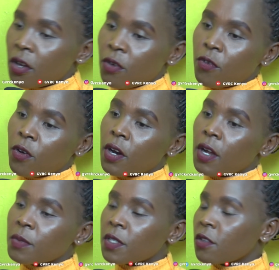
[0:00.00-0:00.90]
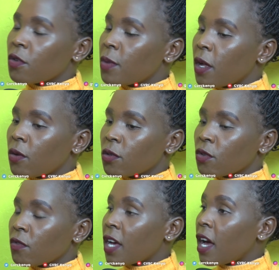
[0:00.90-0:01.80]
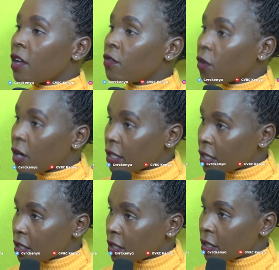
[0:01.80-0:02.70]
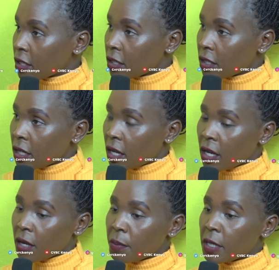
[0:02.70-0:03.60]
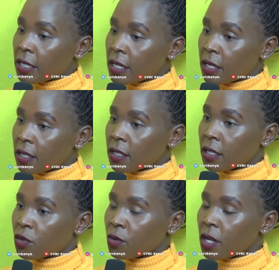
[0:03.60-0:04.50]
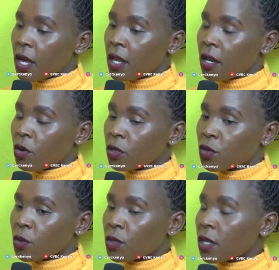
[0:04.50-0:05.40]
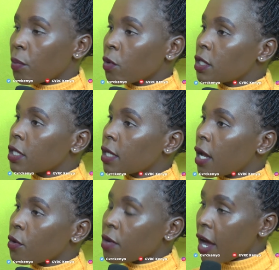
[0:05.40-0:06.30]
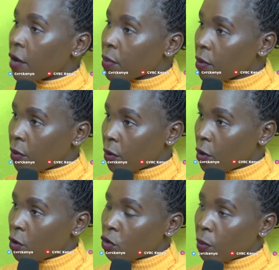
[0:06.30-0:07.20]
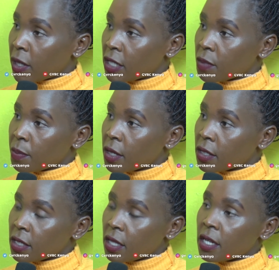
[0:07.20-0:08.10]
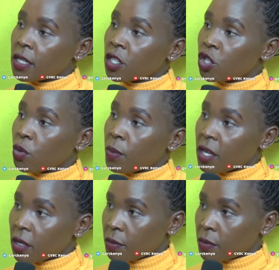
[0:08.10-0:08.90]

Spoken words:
forums. There will be a lot of advocacy meetings and also supporting now young people to participate in the decision-making